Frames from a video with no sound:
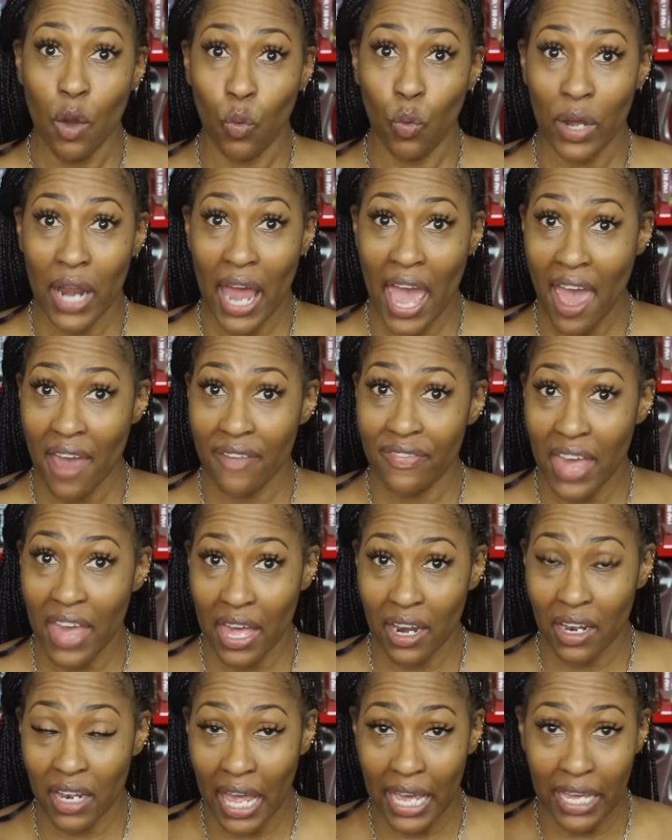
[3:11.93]
when I have
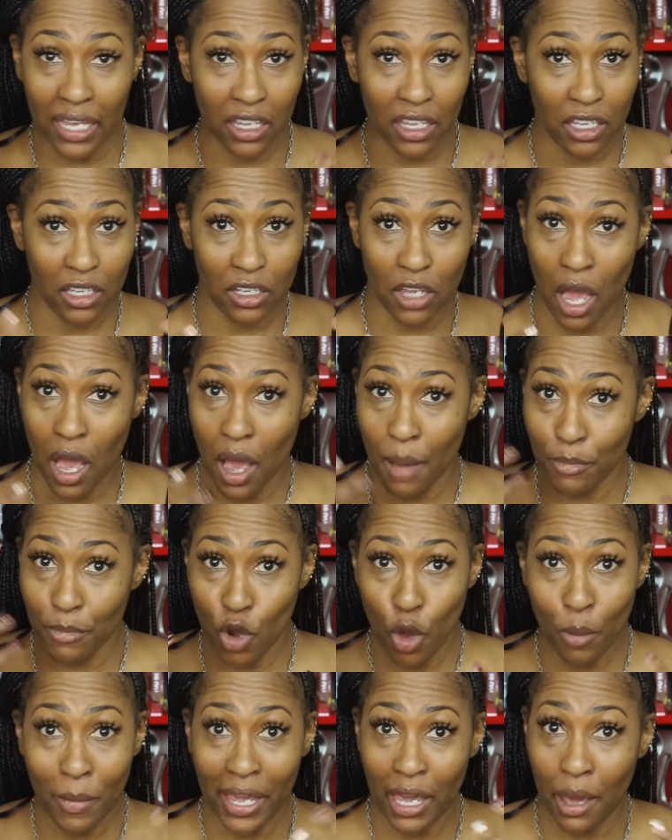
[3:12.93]
that like um,
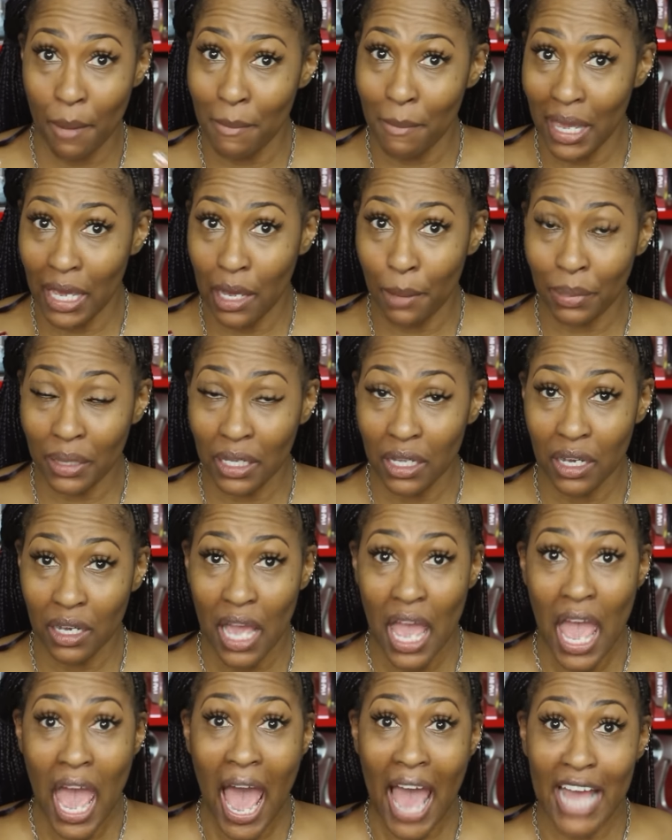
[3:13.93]
no makeup makeup look,
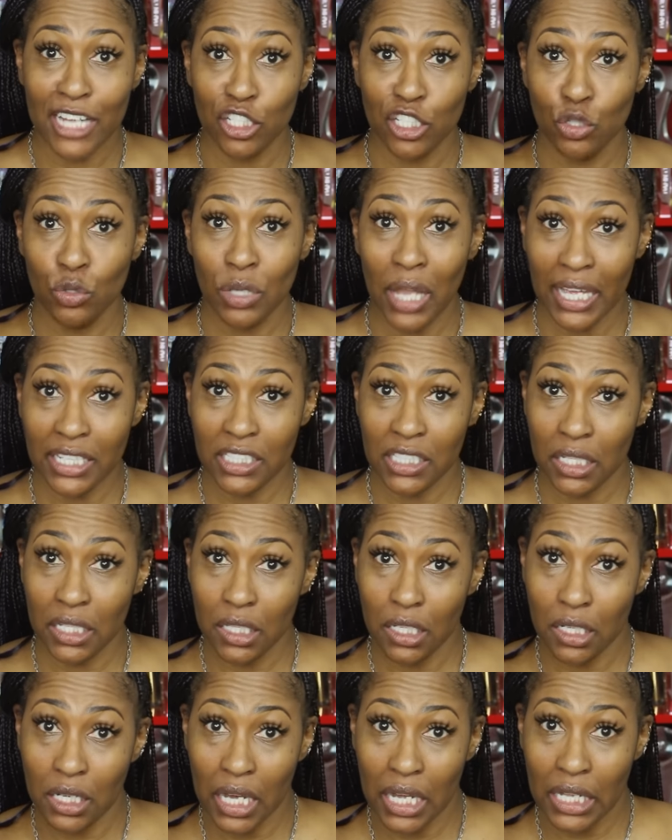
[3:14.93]
I do like to
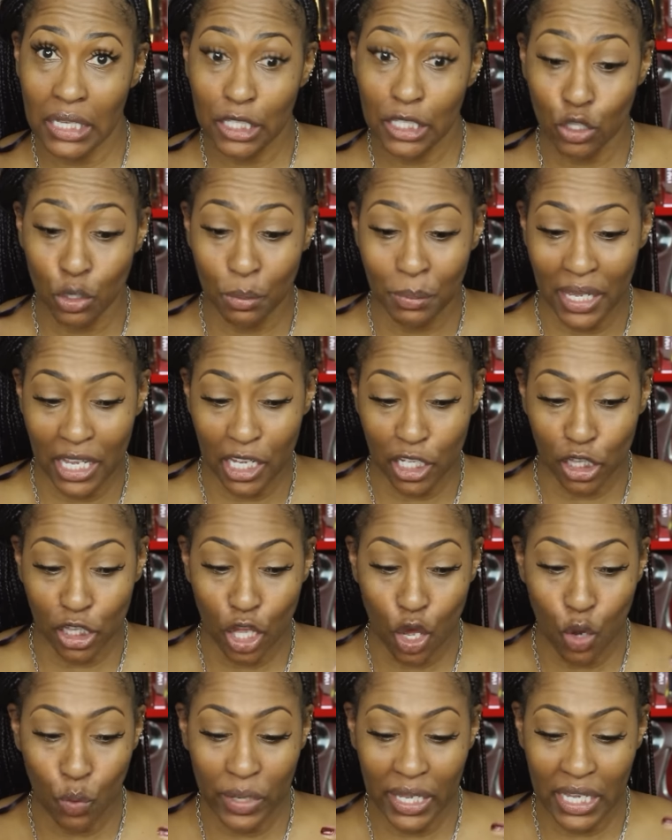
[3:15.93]
look a little bit
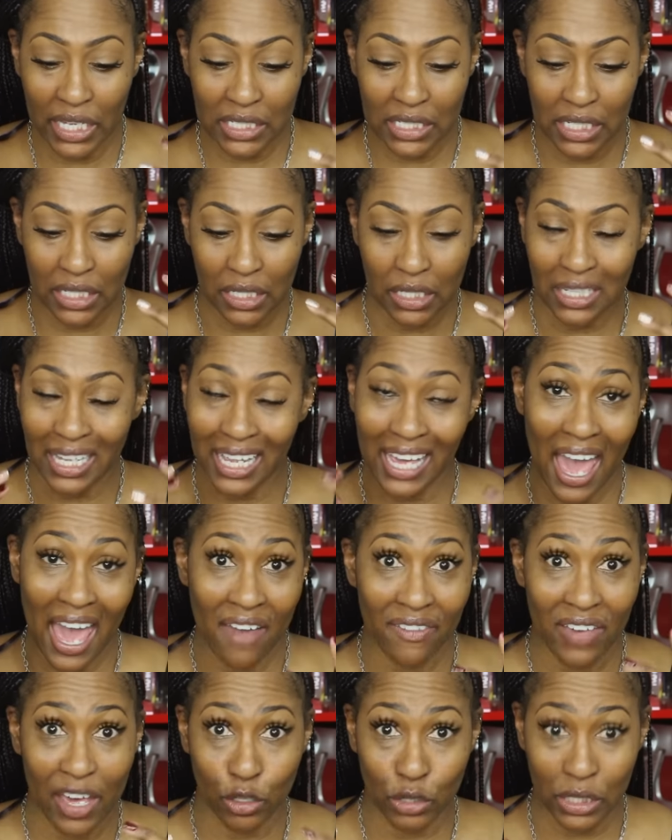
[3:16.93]
glowy and to look like I
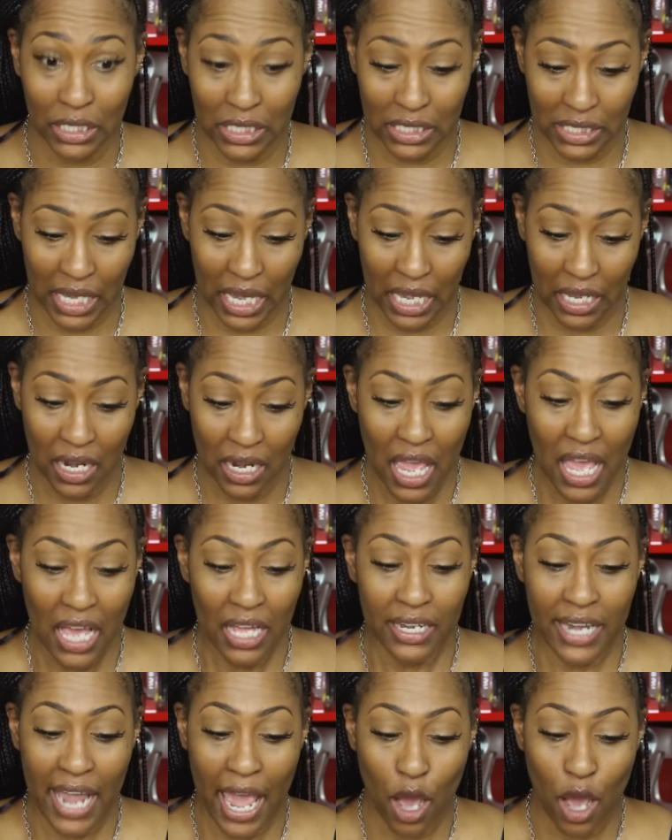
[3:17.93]
have healthy skin.
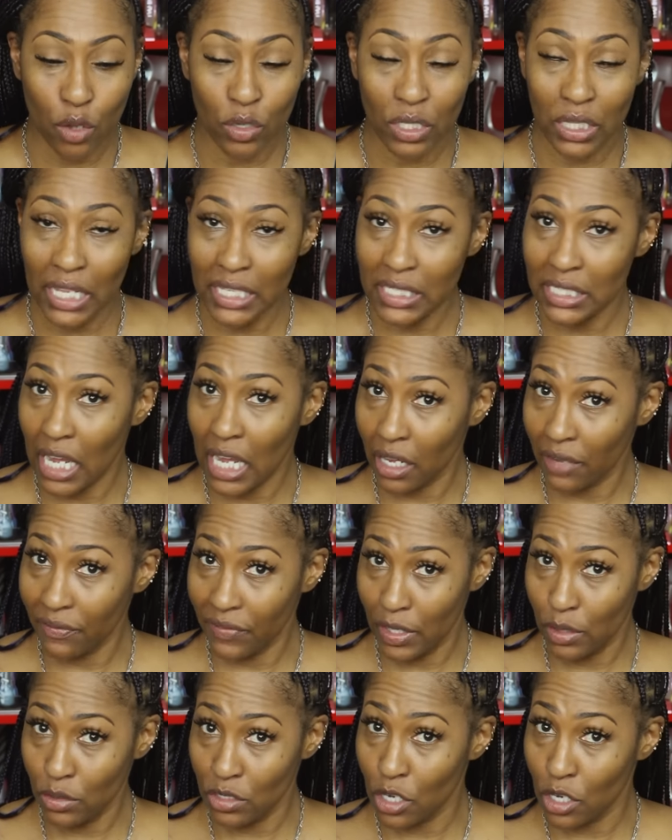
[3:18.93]
Now, let's not confuse